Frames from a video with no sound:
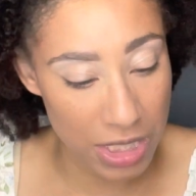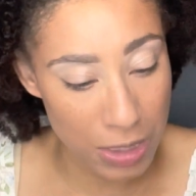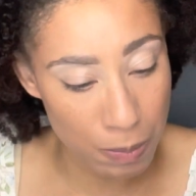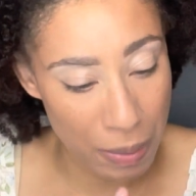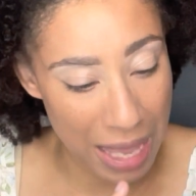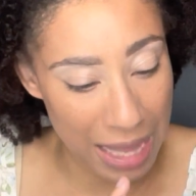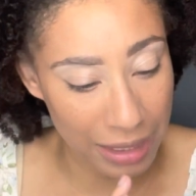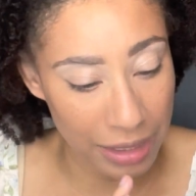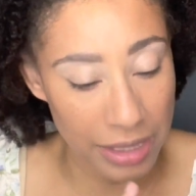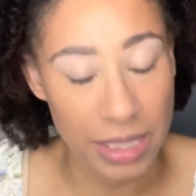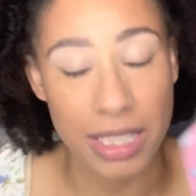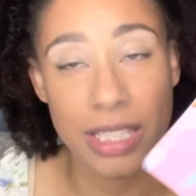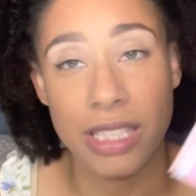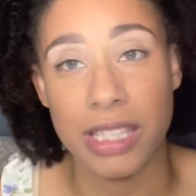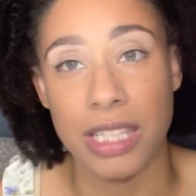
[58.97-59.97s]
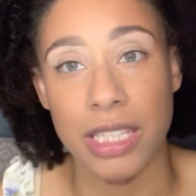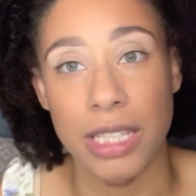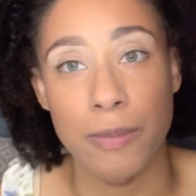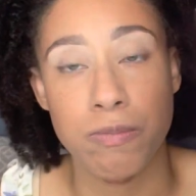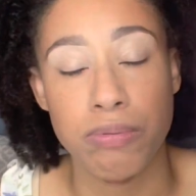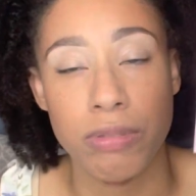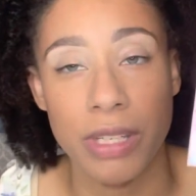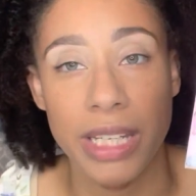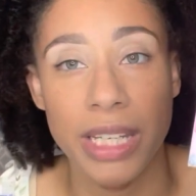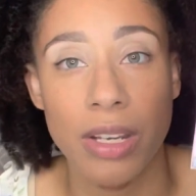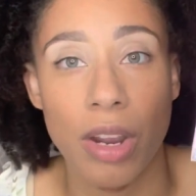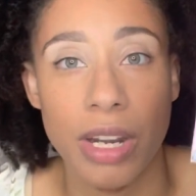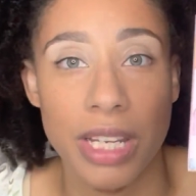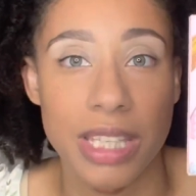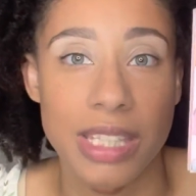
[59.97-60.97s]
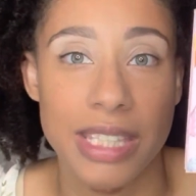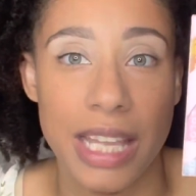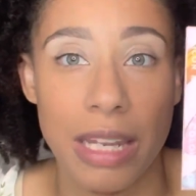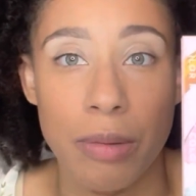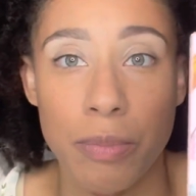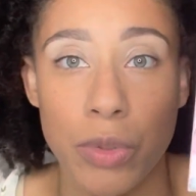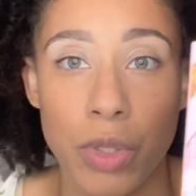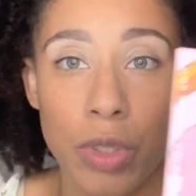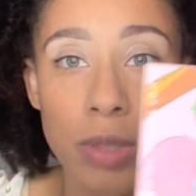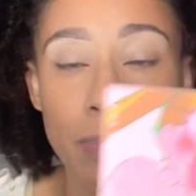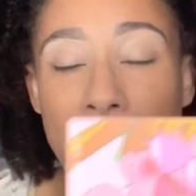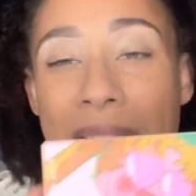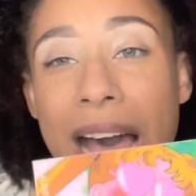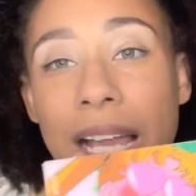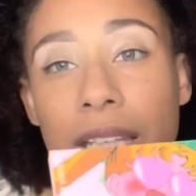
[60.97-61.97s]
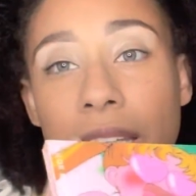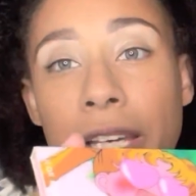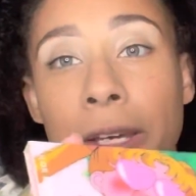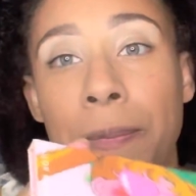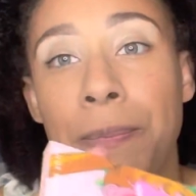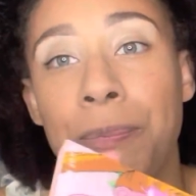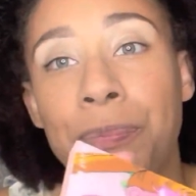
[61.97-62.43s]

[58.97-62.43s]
palette is the Pretty Guardian Sailor Moon palette.